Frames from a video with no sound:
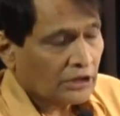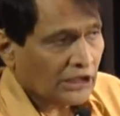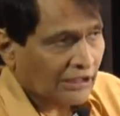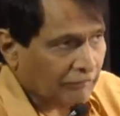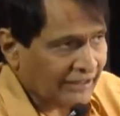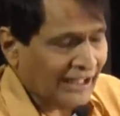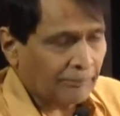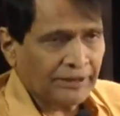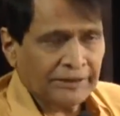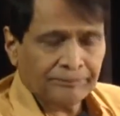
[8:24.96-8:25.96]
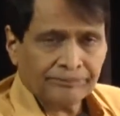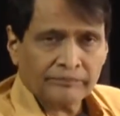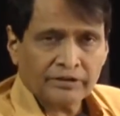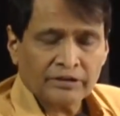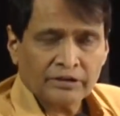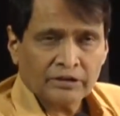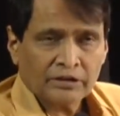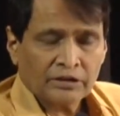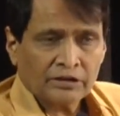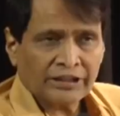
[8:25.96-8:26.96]
I'm very happy
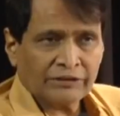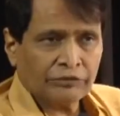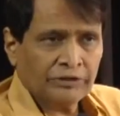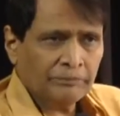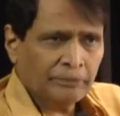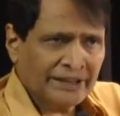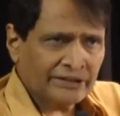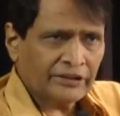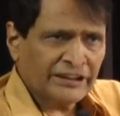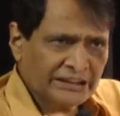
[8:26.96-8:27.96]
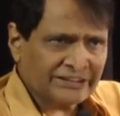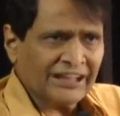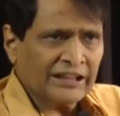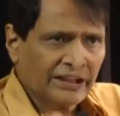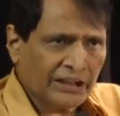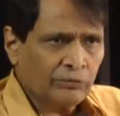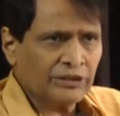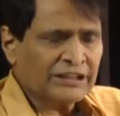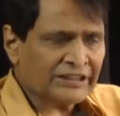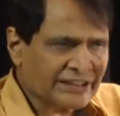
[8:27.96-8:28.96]
that we met each and
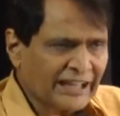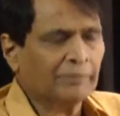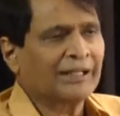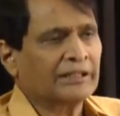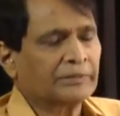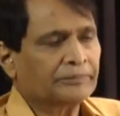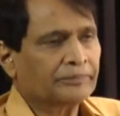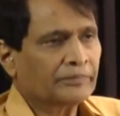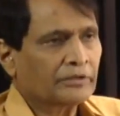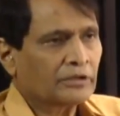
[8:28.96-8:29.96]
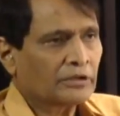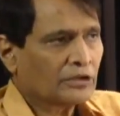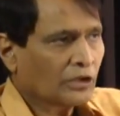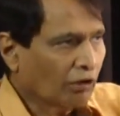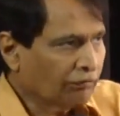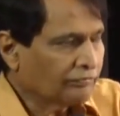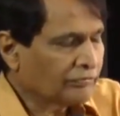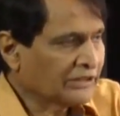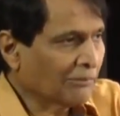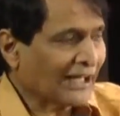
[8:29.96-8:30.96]
every segment of
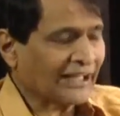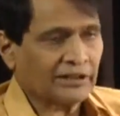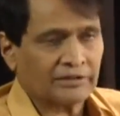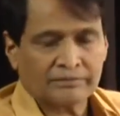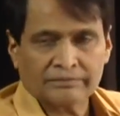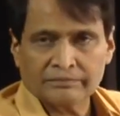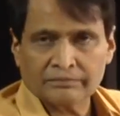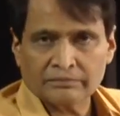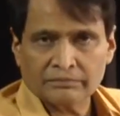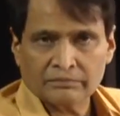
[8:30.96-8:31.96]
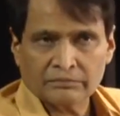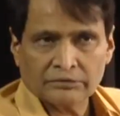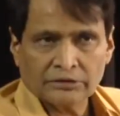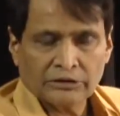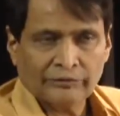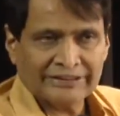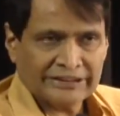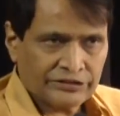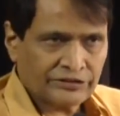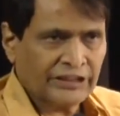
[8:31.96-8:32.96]
the market, whether it
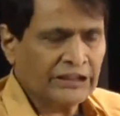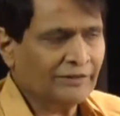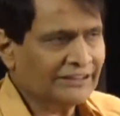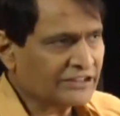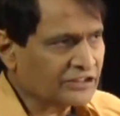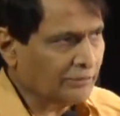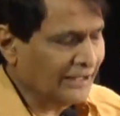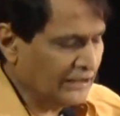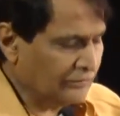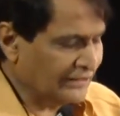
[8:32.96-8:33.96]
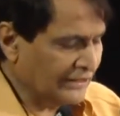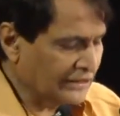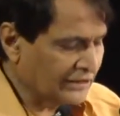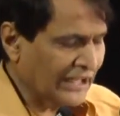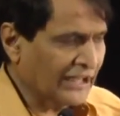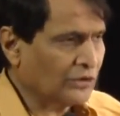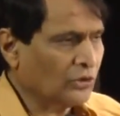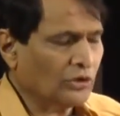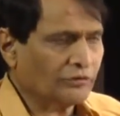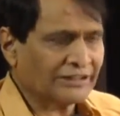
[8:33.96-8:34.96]
is steel, whether it is cement, whether it is iron
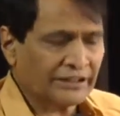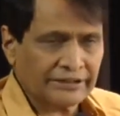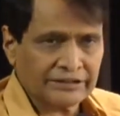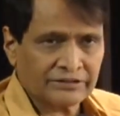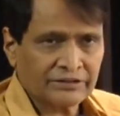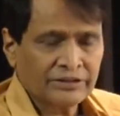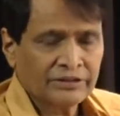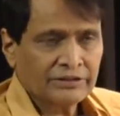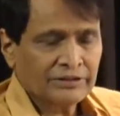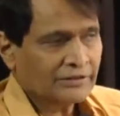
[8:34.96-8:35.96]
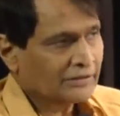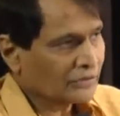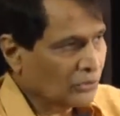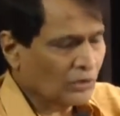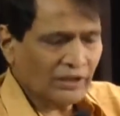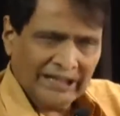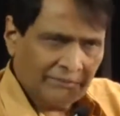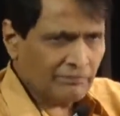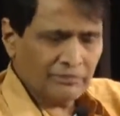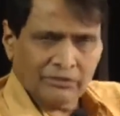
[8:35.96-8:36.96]
ore, whether it is coal
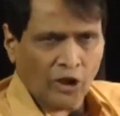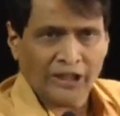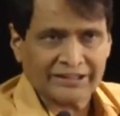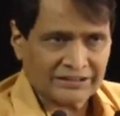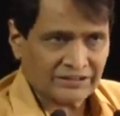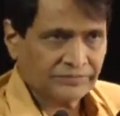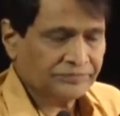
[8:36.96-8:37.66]
and all others.